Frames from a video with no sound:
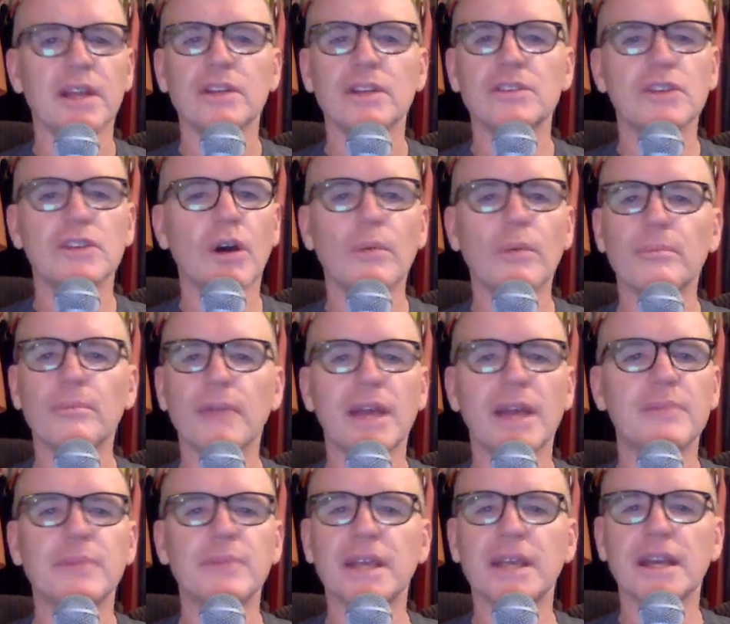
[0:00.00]
Don't
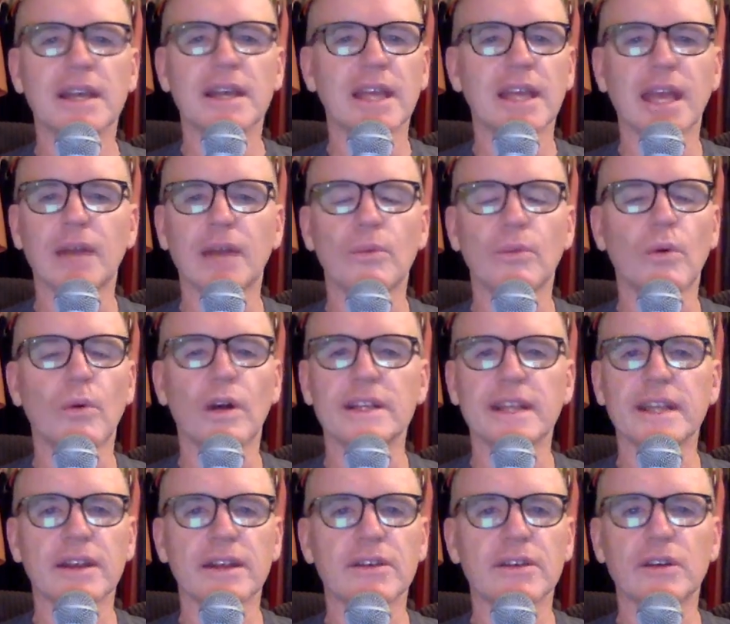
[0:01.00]
make me, again, walk
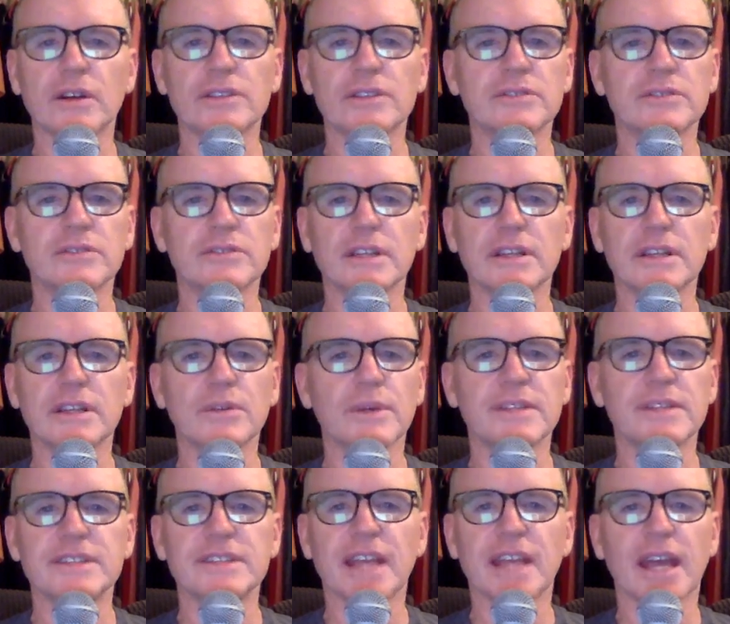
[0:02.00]
down a dark street in
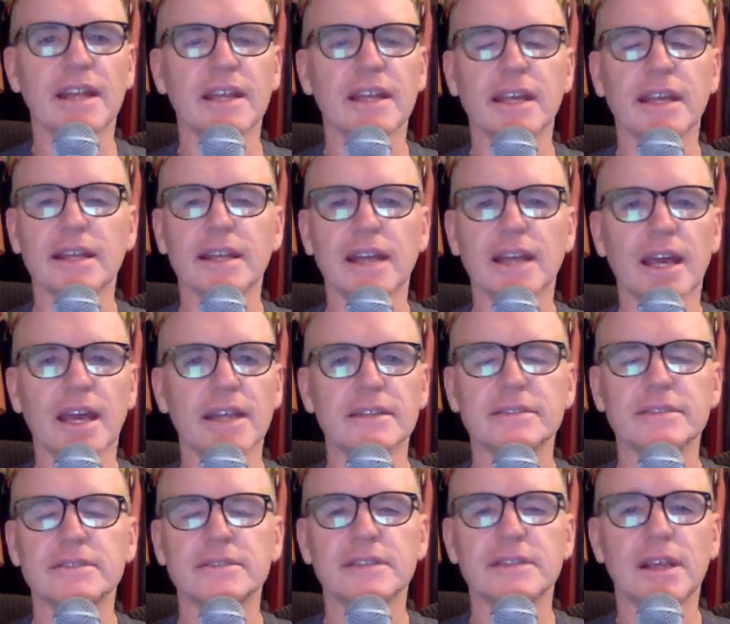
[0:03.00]
Louisiana at night.
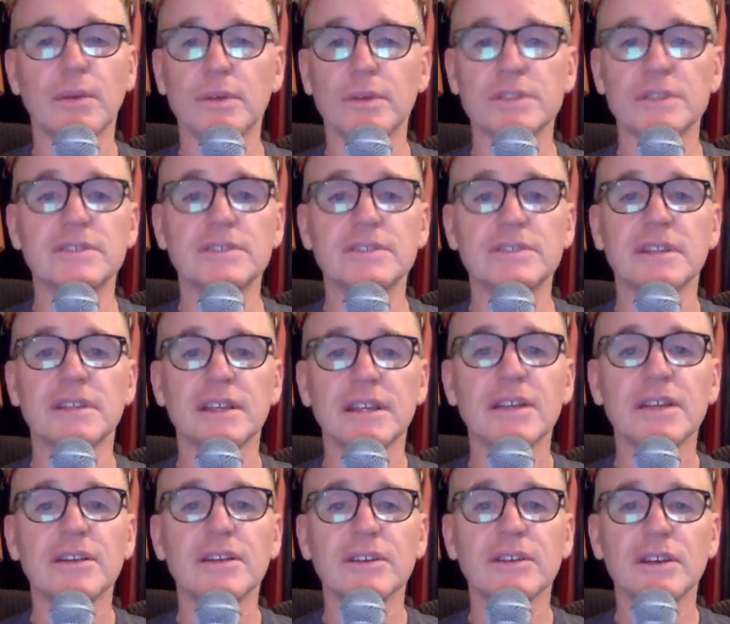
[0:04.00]
It was
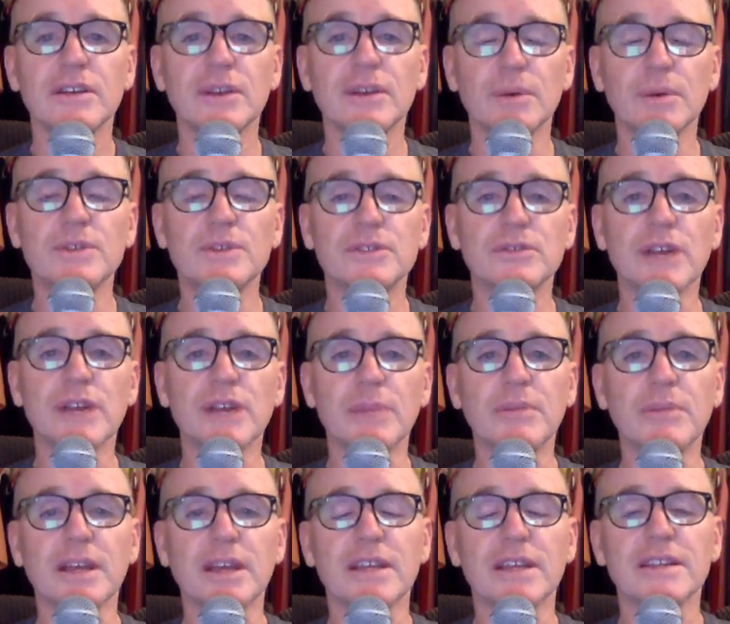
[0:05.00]

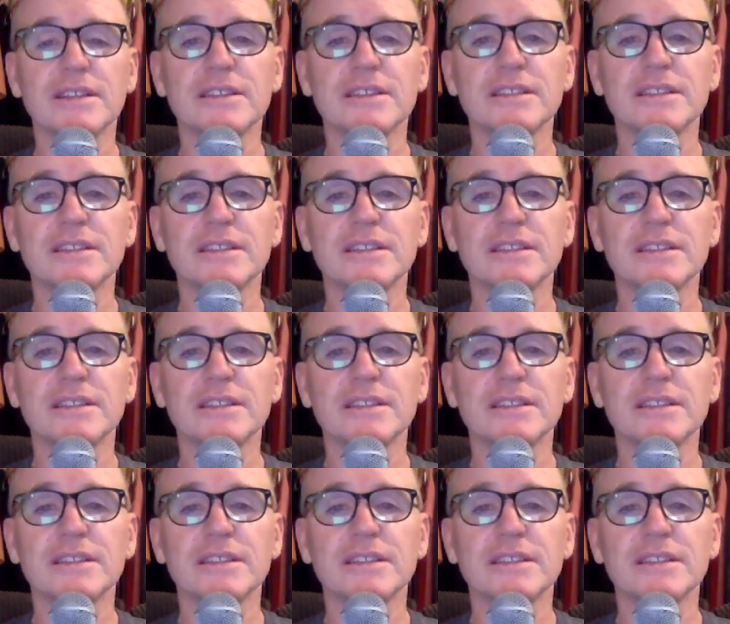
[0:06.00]
creepy.